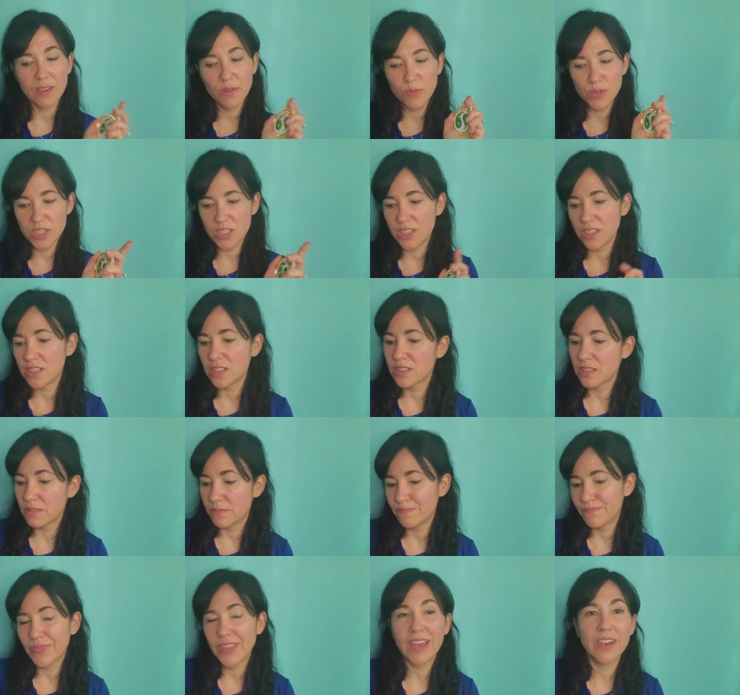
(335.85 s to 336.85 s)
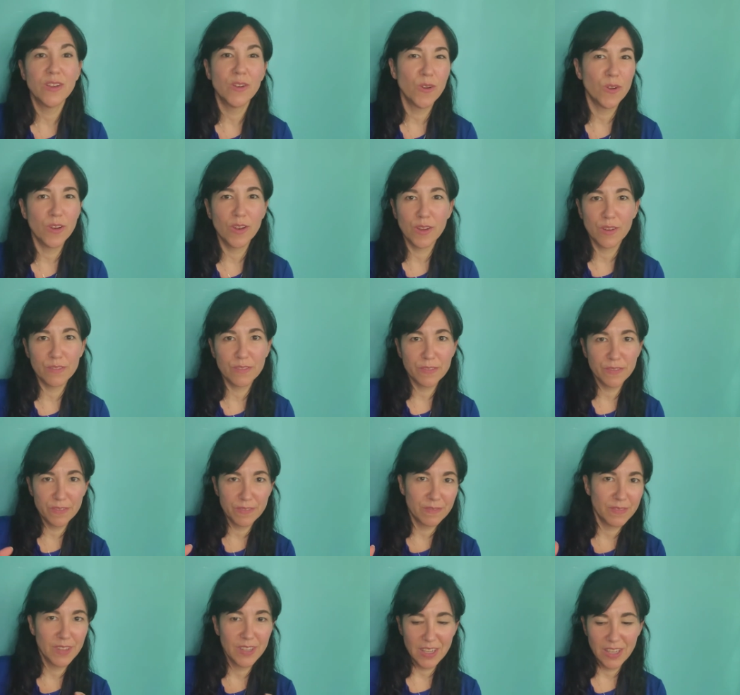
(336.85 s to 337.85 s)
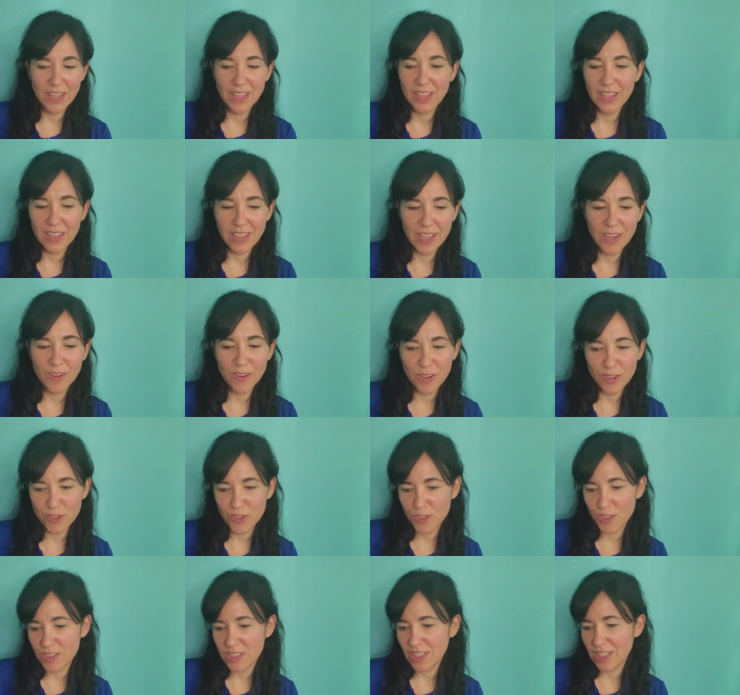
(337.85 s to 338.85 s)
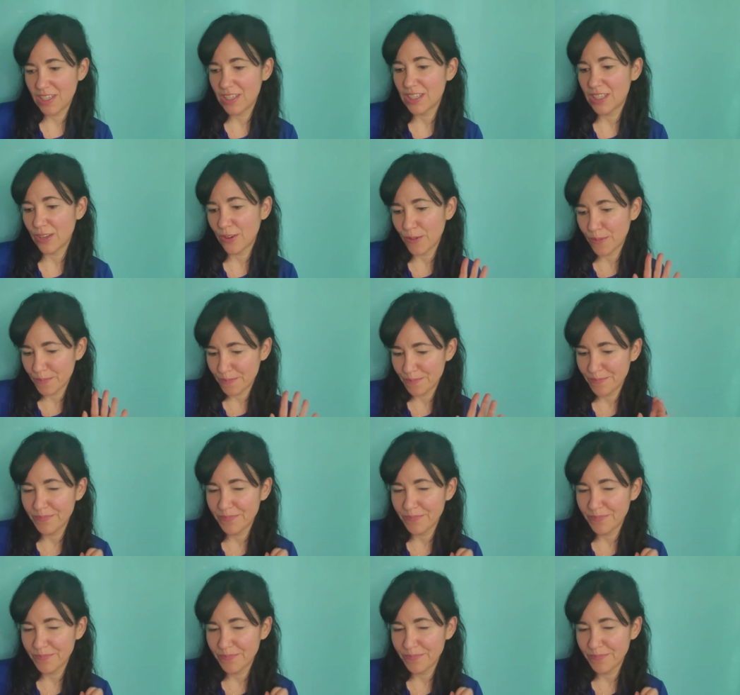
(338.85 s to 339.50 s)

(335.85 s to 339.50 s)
which is unheard of here in New Jersey, so.